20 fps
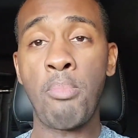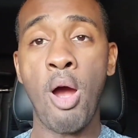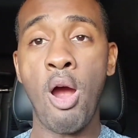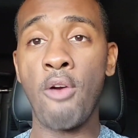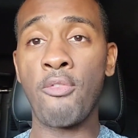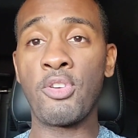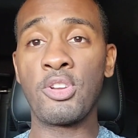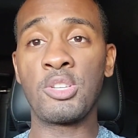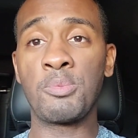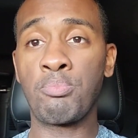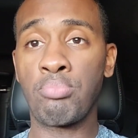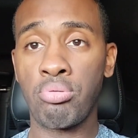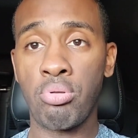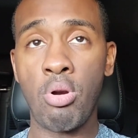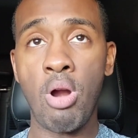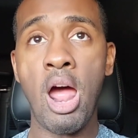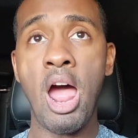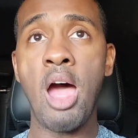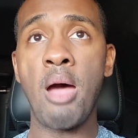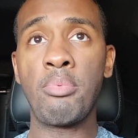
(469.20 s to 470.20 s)
Barth is
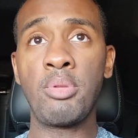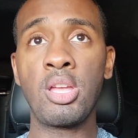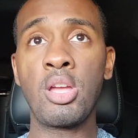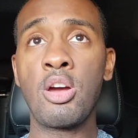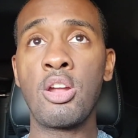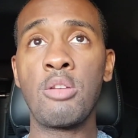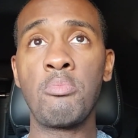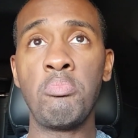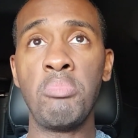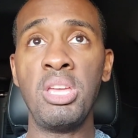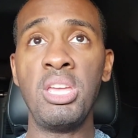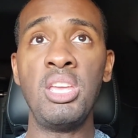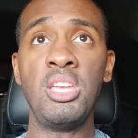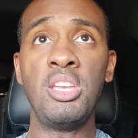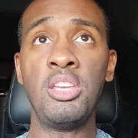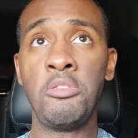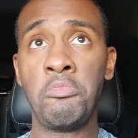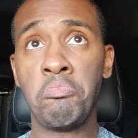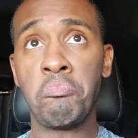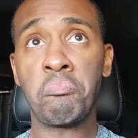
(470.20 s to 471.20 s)
probably going to be
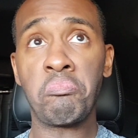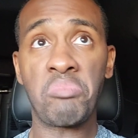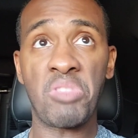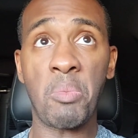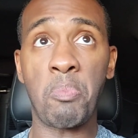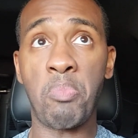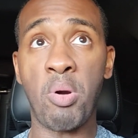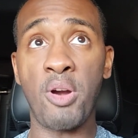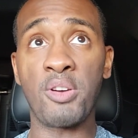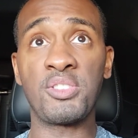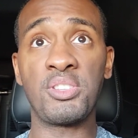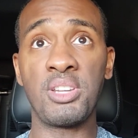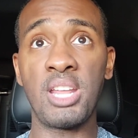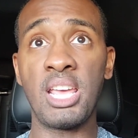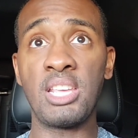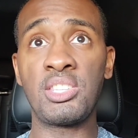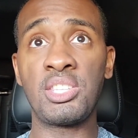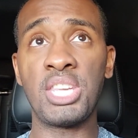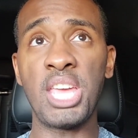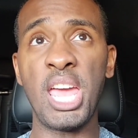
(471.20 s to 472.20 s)
the person they
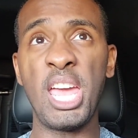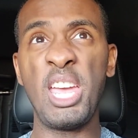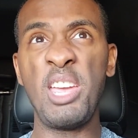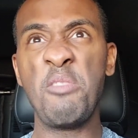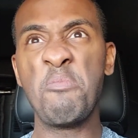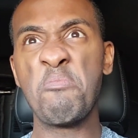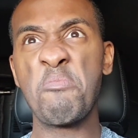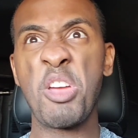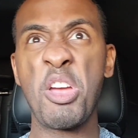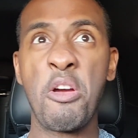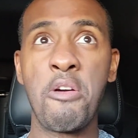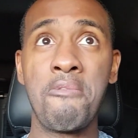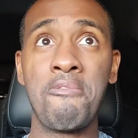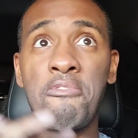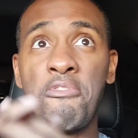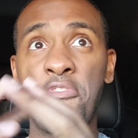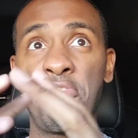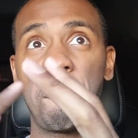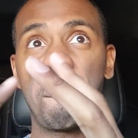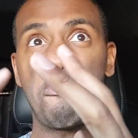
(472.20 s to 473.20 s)
say
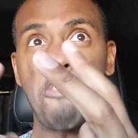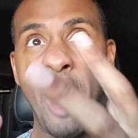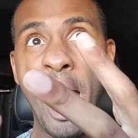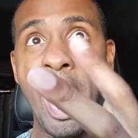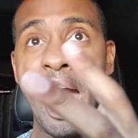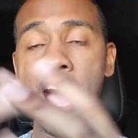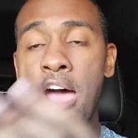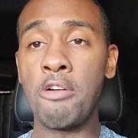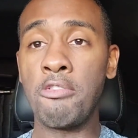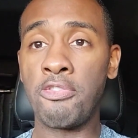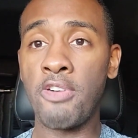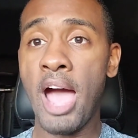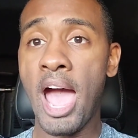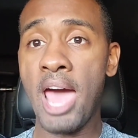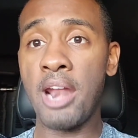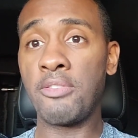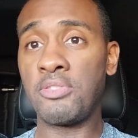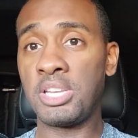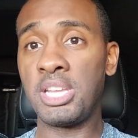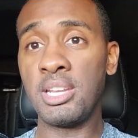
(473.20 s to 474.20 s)
5
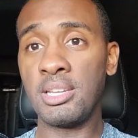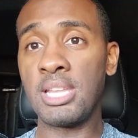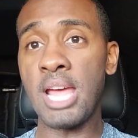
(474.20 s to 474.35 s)
out of 10